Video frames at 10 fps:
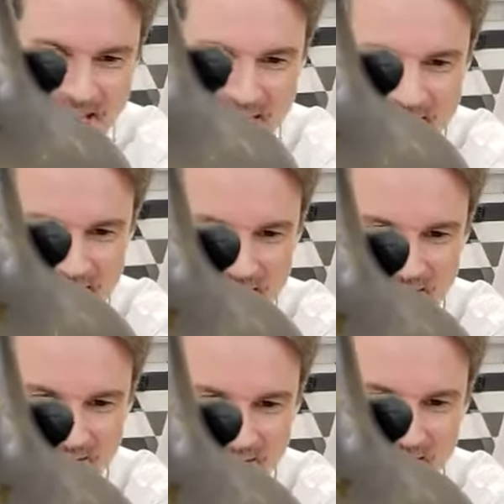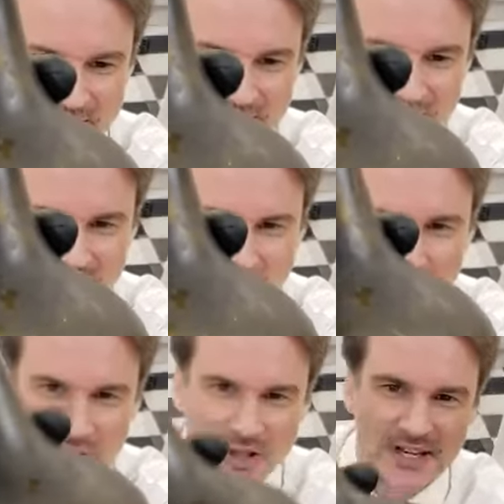And, you
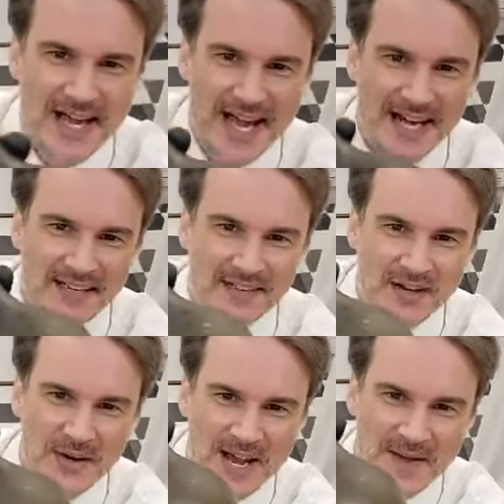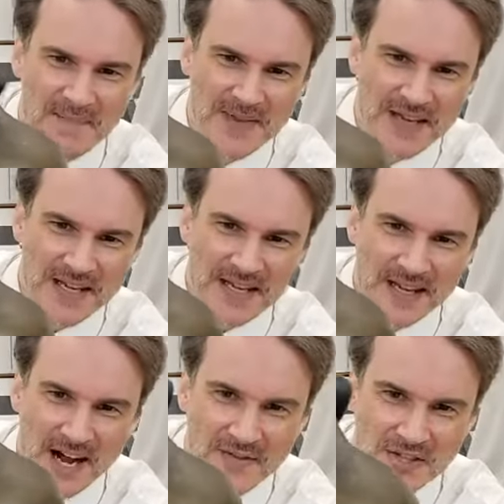know, if you look at it, okay,
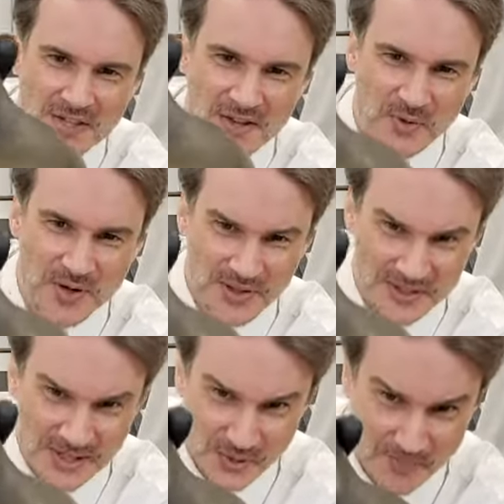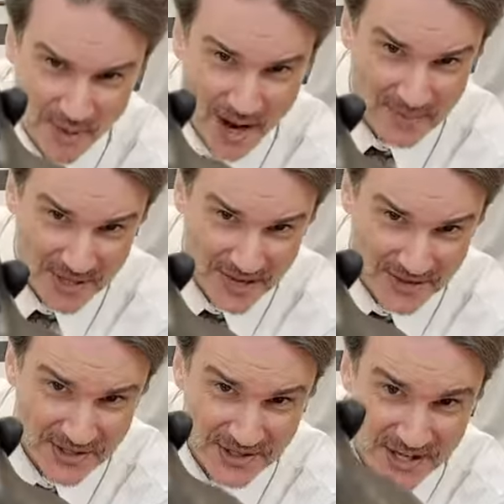obviously one of the things that sort of pops
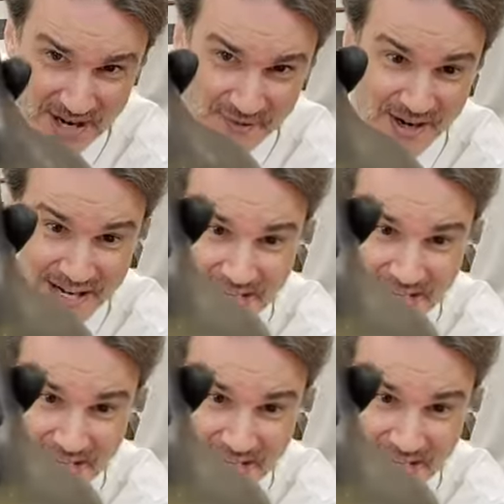out is it's not very